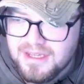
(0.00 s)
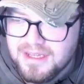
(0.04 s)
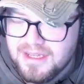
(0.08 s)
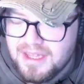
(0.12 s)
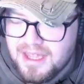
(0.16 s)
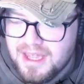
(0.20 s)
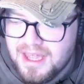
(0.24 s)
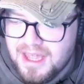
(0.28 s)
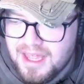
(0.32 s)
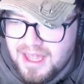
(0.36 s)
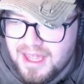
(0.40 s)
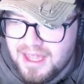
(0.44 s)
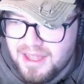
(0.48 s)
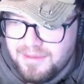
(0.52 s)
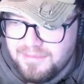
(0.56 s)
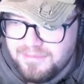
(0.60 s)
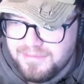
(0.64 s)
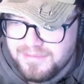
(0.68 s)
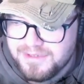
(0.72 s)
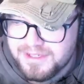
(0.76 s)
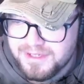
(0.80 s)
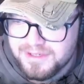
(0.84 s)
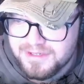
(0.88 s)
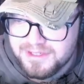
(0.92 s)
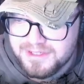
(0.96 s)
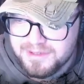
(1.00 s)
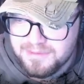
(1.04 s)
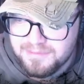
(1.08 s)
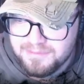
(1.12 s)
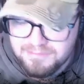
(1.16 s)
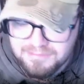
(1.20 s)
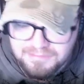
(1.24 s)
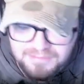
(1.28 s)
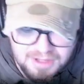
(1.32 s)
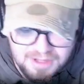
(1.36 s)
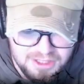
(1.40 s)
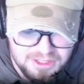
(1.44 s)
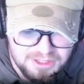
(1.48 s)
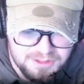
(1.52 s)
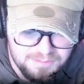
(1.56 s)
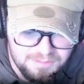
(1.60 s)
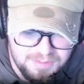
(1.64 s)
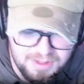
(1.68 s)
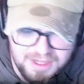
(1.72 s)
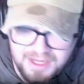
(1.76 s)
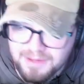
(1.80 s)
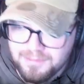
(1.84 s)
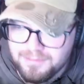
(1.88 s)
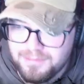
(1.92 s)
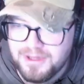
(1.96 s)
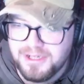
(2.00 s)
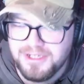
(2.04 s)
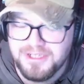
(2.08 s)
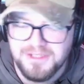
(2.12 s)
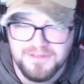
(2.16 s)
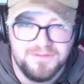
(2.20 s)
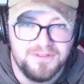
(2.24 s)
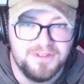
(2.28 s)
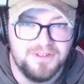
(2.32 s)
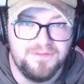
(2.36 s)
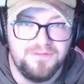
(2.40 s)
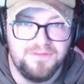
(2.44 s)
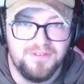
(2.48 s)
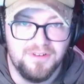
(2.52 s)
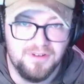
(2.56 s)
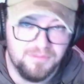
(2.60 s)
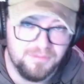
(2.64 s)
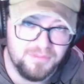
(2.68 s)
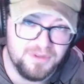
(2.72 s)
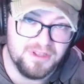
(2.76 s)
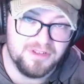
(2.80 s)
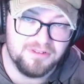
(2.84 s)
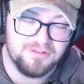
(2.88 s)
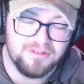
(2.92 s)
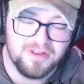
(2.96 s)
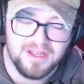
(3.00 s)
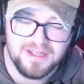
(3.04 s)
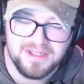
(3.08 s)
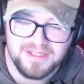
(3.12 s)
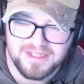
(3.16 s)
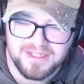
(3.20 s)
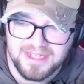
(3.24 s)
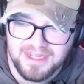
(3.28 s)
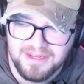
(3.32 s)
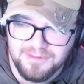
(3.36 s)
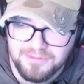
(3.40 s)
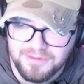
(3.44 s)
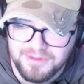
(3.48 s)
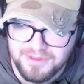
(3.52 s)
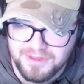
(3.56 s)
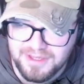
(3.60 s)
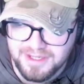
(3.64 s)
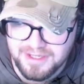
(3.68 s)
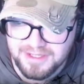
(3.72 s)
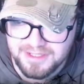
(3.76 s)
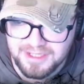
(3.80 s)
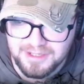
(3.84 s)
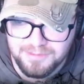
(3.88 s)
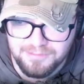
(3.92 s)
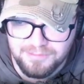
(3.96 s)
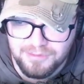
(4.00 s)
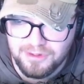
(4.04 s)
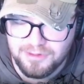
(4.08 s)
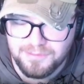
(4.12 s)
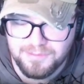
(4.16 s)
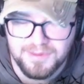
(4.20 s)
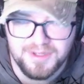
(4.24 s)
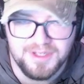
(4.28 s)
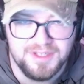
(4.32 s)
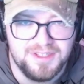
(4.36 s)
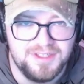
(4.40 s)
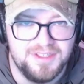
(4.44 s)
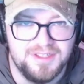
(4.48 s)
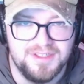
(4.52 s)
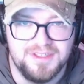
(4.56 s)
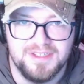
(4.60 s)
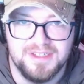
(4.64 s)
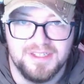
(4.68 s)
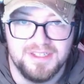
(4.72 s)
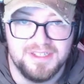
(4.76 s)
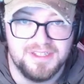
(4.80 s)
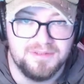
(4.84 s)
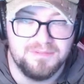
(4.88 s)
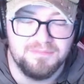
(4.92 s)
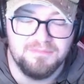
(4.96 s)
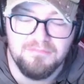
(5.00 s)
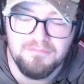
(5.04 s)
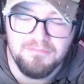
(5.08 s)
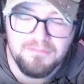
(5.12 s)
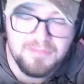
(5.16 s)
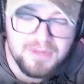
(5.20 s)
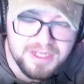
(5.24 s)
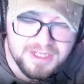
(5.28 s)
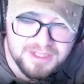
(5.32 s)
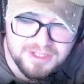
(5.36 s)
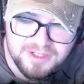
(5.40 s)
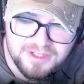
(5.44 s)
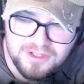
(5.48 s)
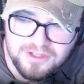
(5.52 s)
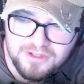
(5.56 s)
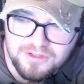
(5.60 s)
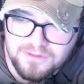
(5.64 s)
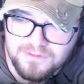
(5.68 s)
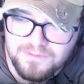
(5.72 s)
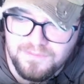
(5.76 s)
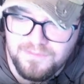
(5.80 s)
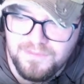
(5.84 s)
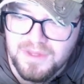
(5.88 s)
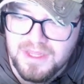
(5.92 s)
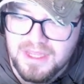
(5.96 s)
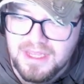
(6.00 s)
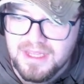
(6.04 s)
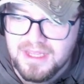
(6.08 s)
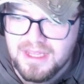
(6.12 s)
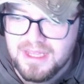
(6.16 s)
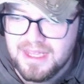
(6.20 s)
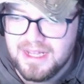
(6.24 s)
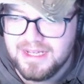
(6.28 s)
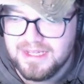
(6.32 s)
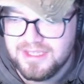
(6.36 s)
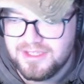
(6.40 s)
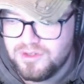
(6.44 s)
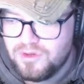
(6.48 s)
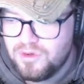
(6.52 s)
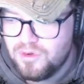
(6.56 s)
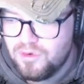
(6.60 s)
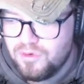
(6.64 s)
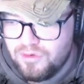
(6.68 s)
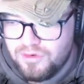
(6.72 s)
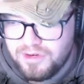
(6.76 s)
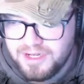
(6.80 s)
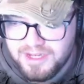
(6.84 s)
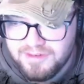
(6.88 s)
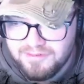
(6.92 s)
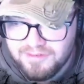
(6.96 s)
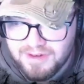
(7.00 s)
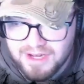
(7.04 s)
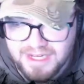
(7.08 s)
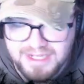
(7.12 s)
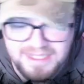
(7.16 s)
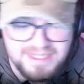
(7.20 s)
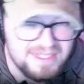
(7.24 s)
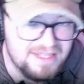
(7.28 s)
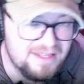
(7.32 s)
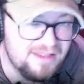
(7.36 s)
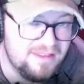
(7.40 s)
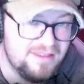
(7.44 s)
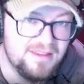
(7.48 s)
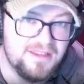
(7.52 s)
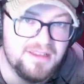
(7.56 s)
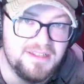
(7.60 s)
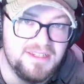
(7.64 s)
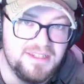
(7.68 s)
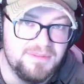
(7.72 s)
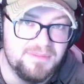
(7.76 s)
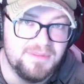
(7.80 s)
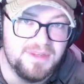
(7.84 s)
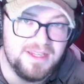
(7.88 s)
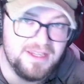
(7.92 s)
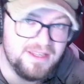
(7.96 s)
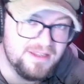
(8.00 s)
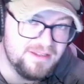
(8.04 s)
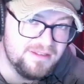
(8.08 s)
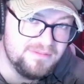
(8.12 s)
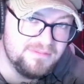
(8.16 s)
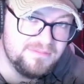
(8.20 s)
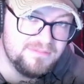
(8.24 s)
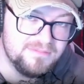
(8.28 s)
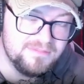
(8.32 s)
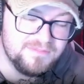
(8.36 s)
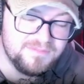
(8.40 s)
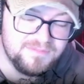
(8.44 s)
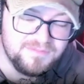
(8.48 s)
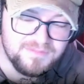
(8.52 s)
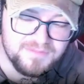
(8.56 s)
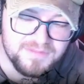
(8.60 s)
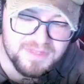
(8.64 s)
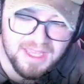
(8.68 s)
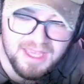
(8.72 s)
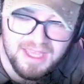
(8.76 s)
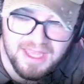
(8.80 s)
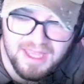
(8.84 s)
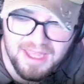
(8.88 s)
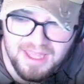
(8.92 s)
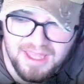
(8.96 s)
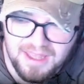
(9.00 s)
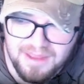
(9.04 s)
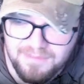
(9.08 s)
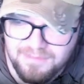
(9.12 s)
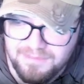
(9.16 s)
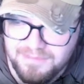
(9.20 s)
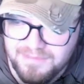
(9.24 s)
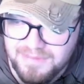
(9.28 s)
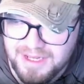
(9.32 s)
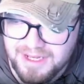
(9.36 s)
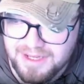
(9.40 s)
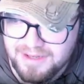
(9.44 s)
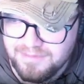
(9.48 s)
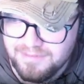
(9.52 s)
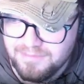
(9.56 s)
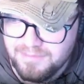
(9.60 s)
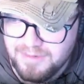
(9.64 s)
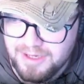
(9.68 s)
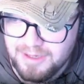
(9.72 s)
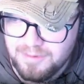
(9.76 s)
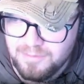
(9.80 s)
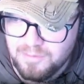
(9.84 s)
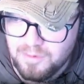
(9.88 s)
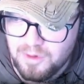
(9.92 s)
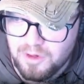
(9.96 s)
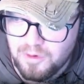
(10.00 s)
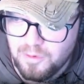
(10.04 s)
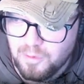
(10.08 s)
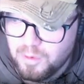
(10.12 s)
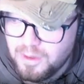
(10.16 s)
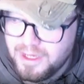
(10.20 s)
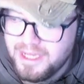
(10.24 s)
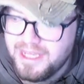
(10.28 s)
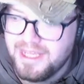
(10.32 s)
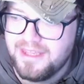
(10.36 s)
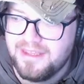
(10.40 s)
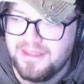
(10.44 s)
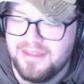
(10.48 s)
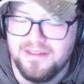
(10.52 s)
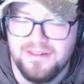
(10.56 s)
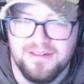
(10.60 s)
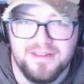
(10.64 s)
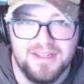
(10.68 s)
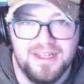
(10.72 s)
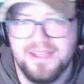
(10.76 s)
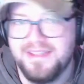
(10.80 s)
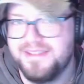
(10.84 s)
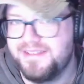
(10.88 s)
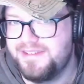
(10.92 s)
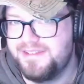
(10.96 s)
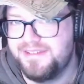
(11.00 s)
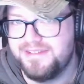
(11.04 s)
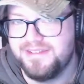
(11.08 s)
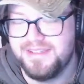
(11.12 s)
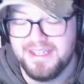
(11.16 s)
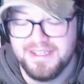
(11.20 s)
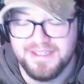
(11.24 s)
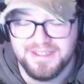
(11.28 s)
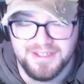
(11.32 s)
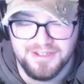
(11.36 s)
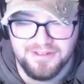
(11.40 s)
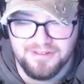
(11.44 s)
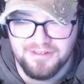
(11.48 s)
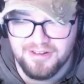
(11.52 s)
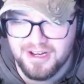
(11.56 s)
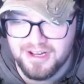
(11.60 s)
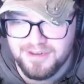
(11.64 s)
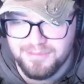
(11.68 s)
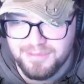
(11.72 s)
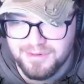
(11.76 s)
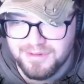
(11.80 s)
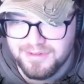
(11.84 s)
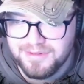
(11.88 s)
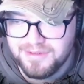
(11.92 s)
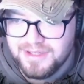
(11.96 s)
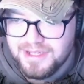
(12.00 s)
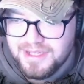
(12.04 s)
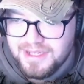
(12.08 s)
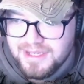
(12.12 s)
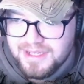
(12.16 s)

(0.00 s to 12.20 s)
So it's a much bigger budget for the film, but in the grand scheme of things, like blockbusters, it's minuscule, and it's already raked in 30 million, in what, a week? That's incredible.